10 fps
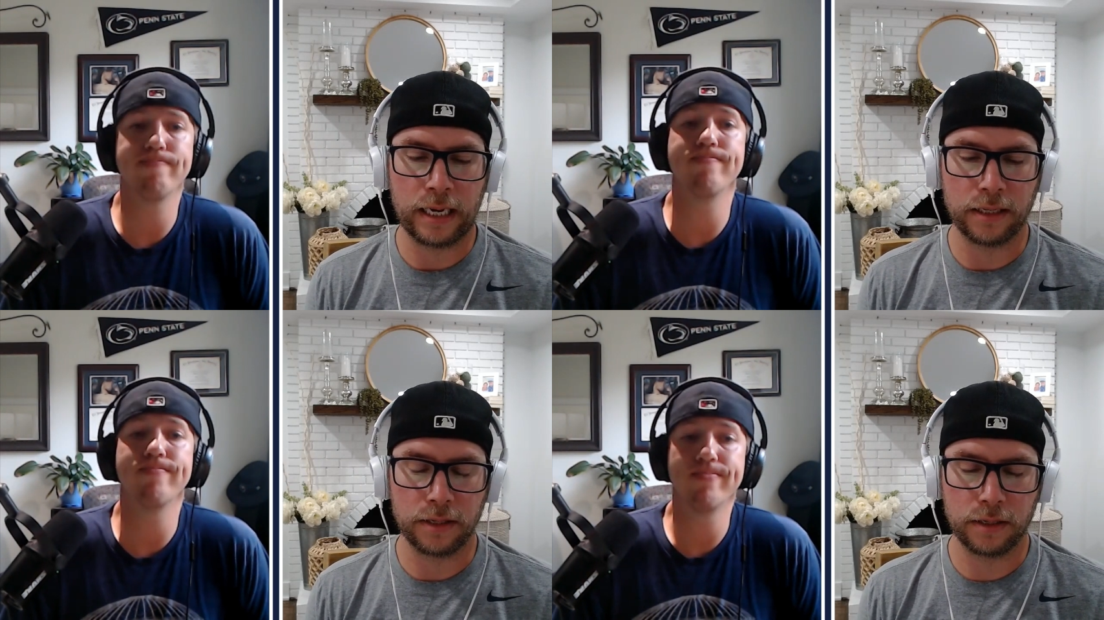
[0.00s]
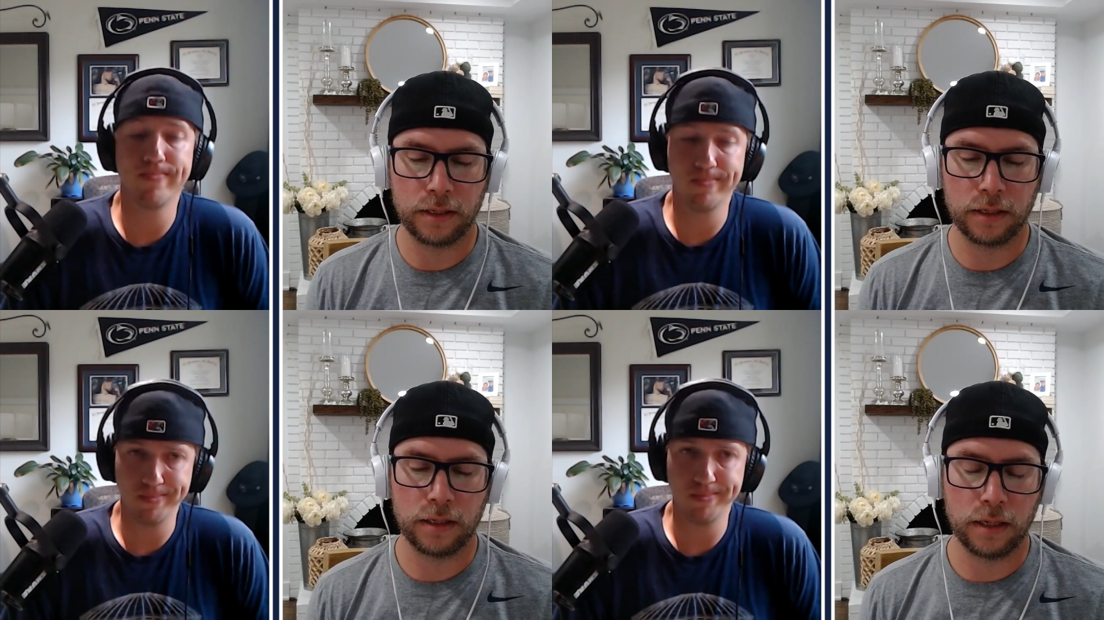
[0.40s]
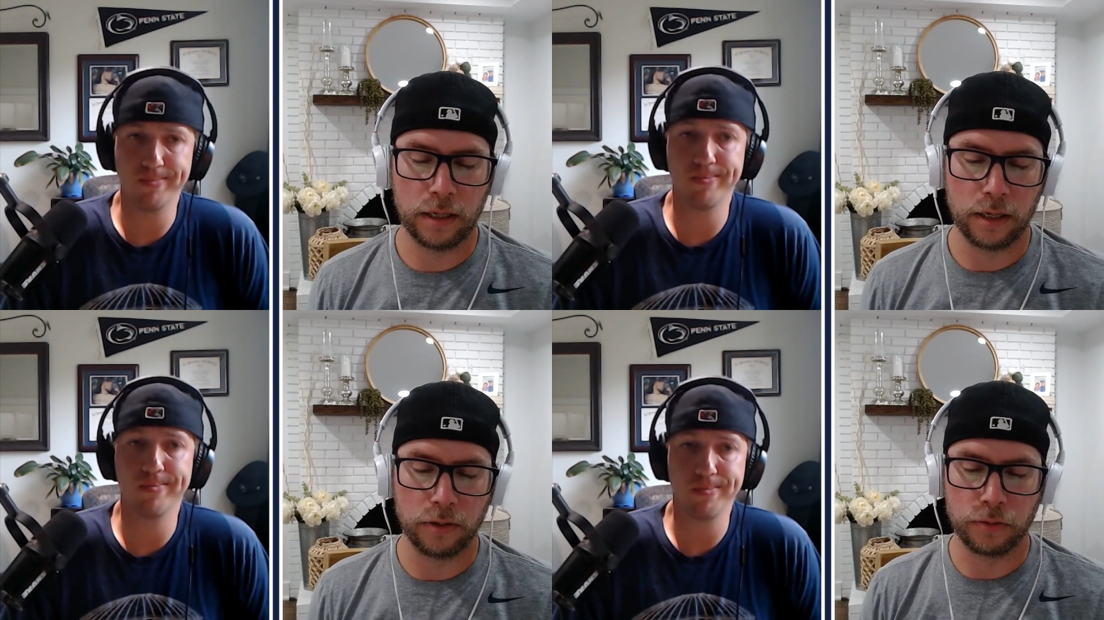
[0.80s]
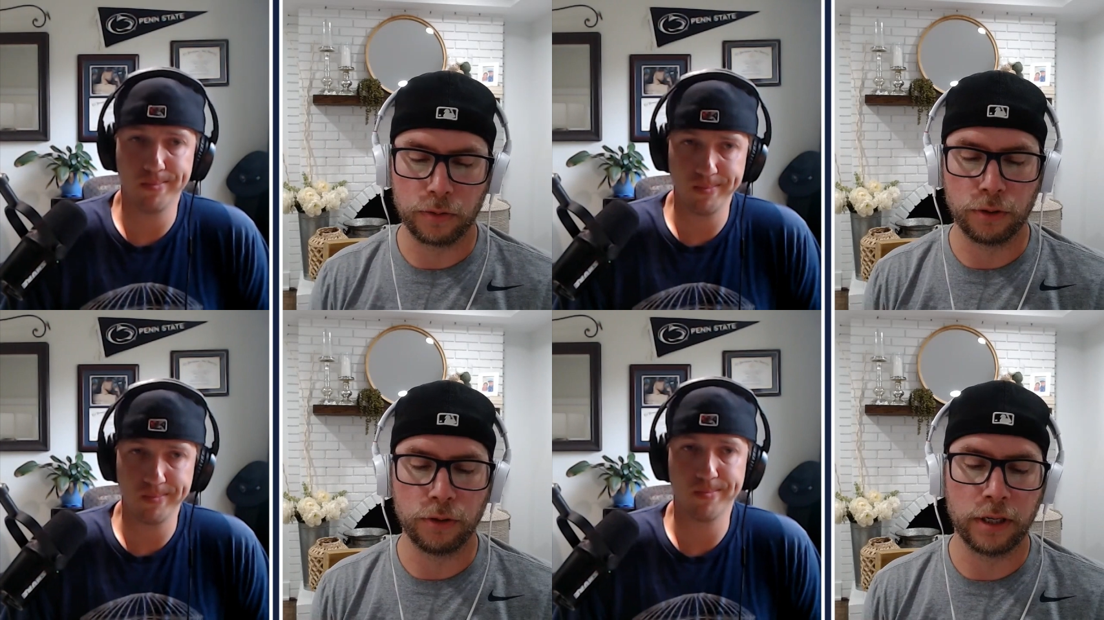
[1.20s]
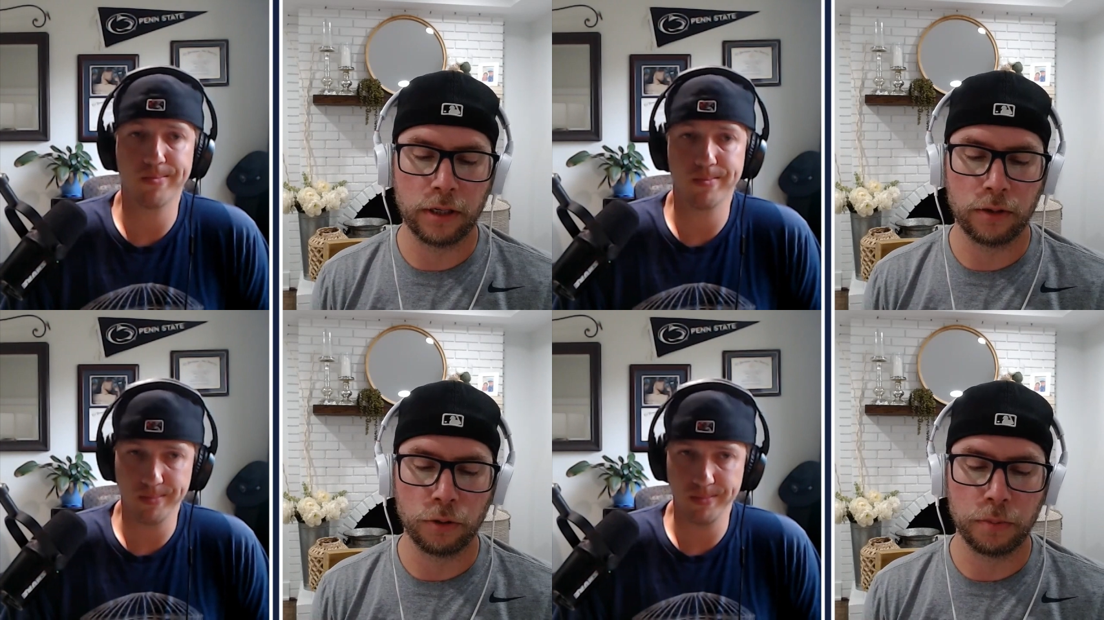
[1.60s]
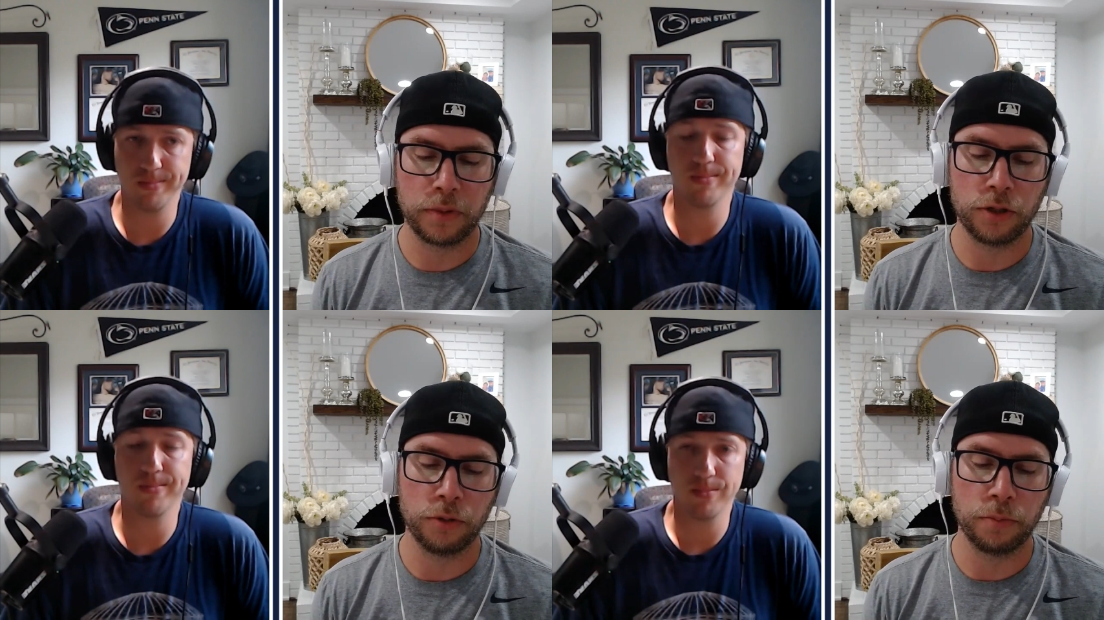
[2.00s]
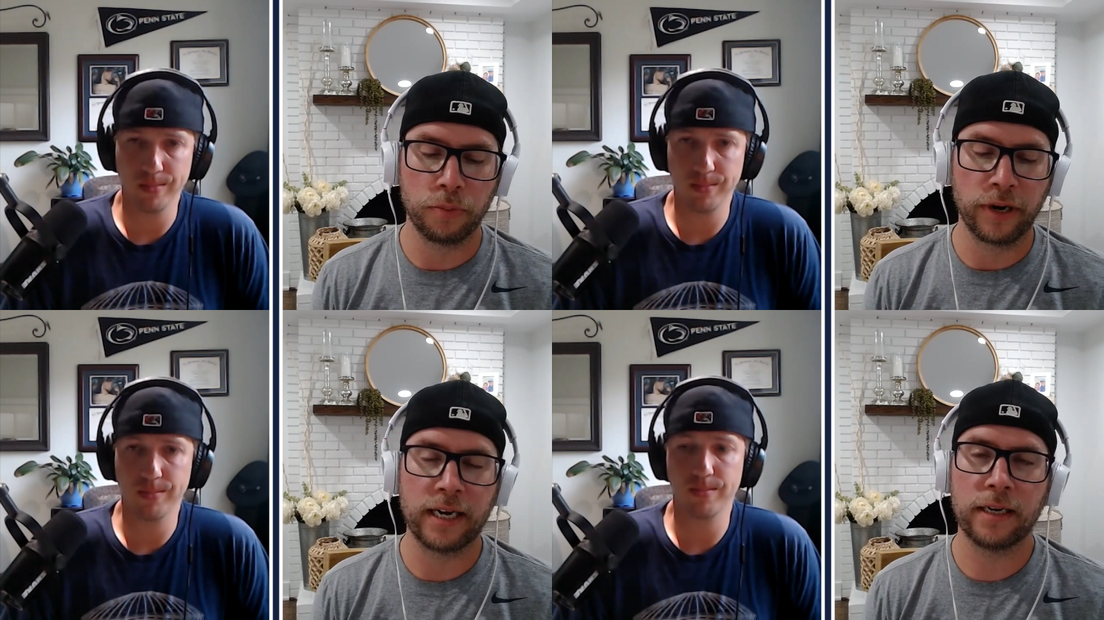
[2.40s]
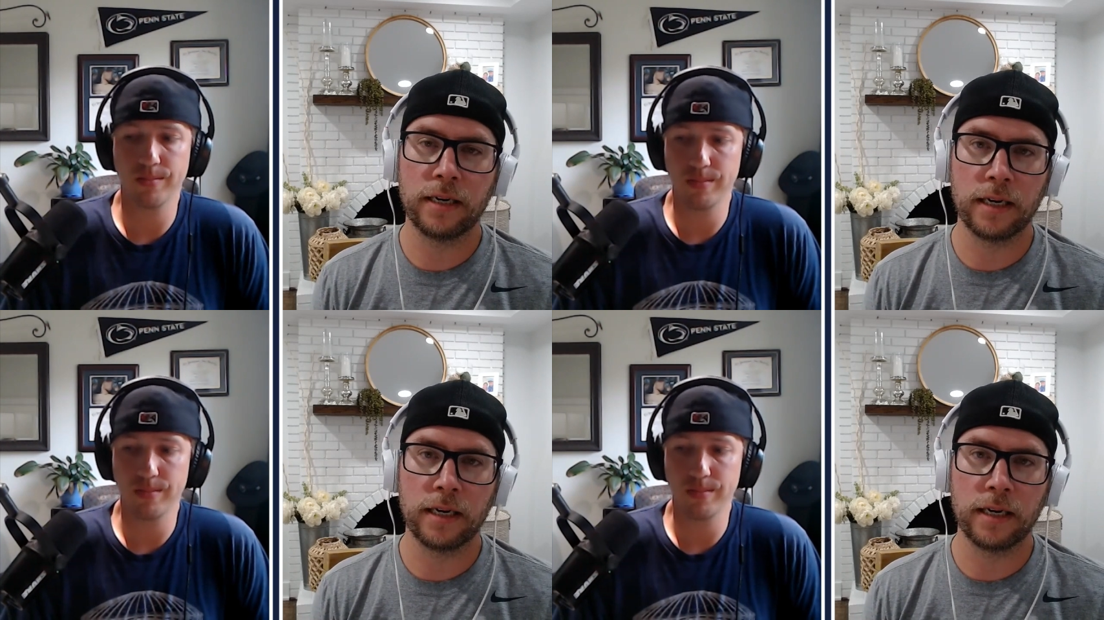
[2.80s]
Speaker 1: and his you know his recruiting group to bring in